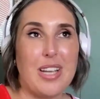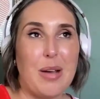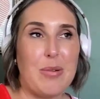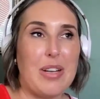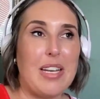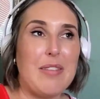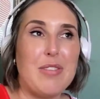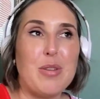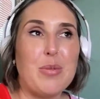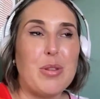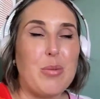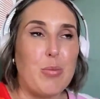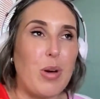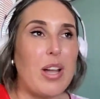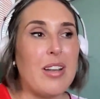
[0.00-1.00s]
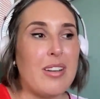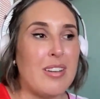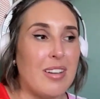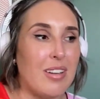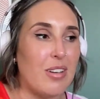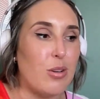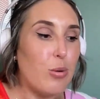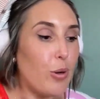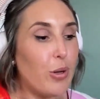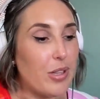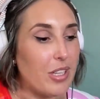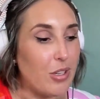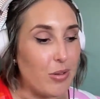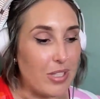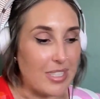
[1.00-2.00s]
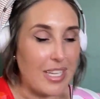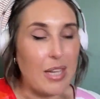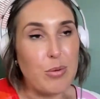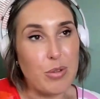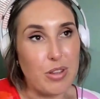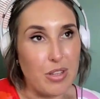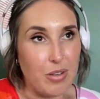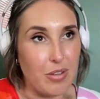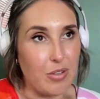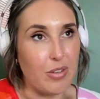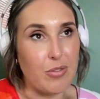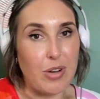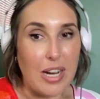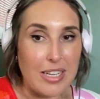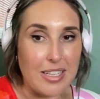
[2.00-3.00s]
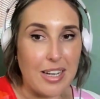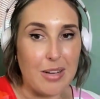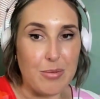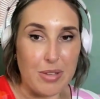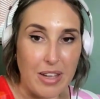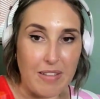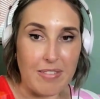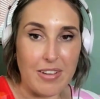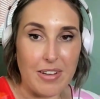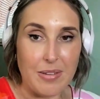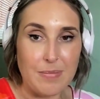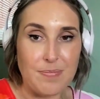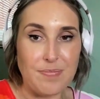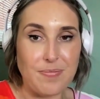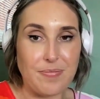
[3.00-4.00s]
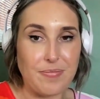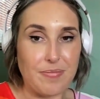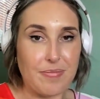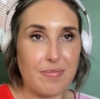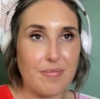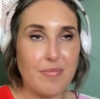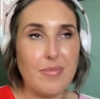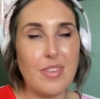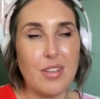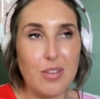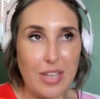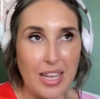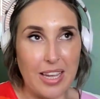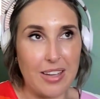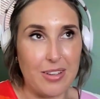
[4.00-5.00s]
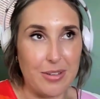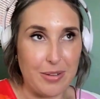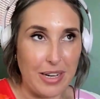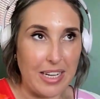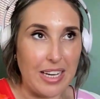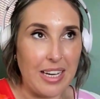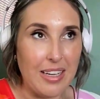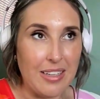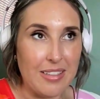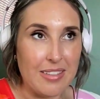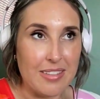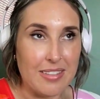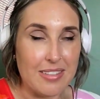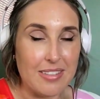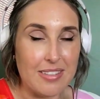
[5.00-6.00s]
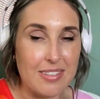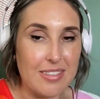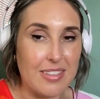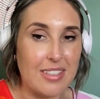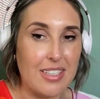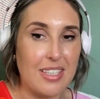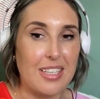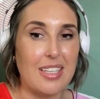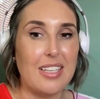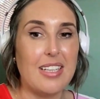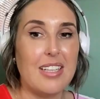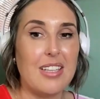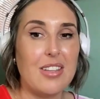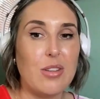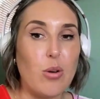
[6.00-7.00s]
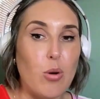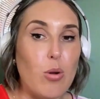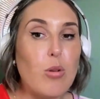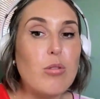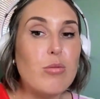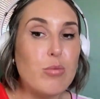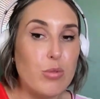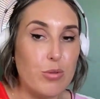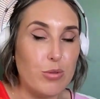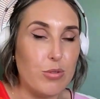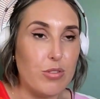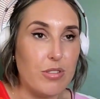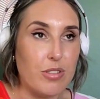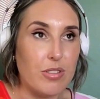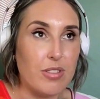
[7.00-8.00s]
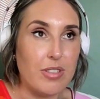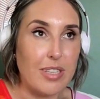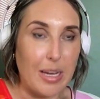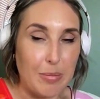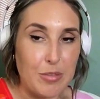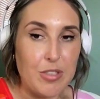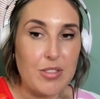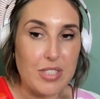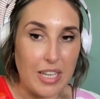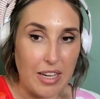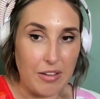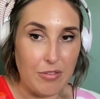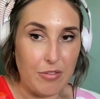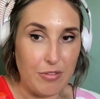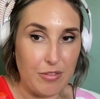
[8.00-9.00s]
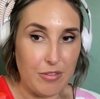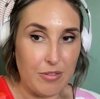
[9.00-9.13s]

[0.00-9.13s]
I want to leave you with one quote that you can take with you and you can write down, whatever. Okay, are you ready? The old rules kept you safe.